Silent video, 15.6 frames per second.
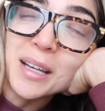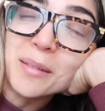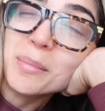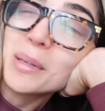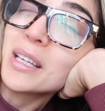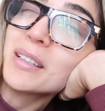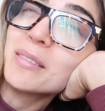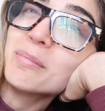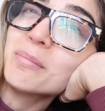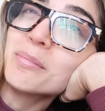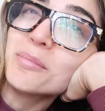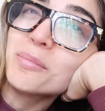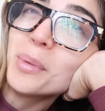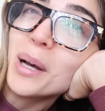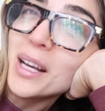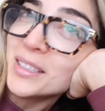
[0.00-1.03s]
I mean
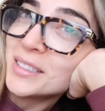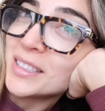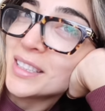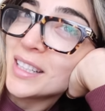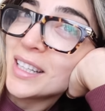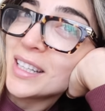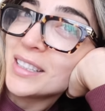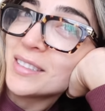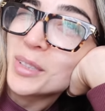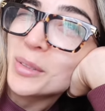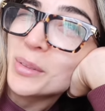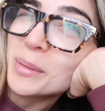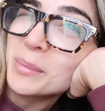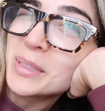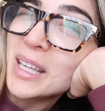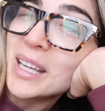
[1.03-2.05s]
personally. You know
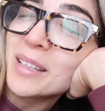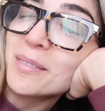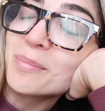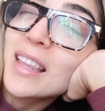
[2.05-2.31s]
what I'm saying?